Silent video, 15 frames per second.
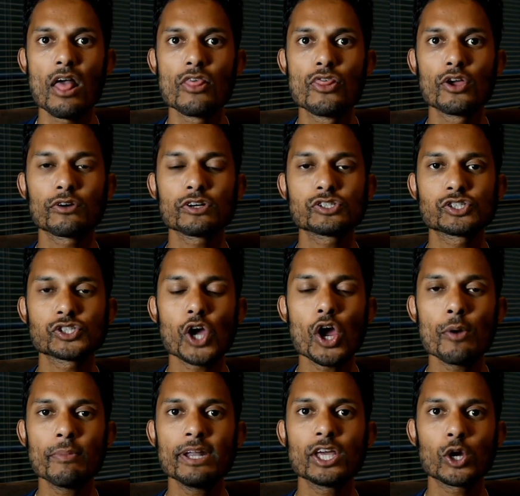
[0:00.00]
There are
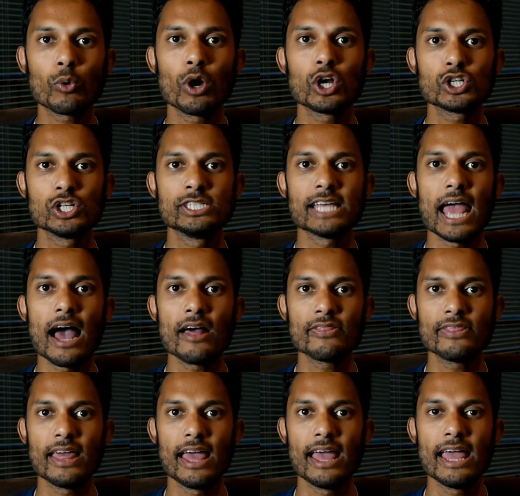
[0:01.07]
so many questions
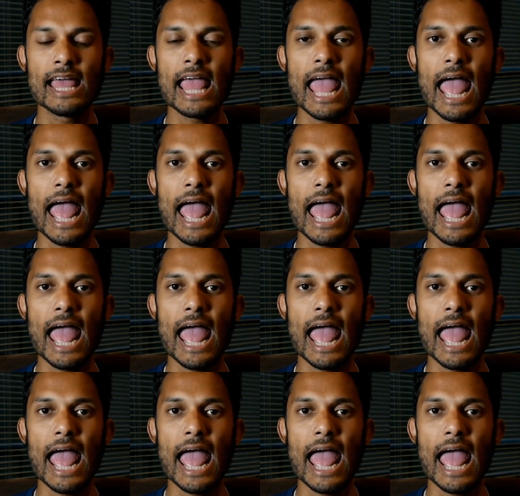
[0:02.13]
out there,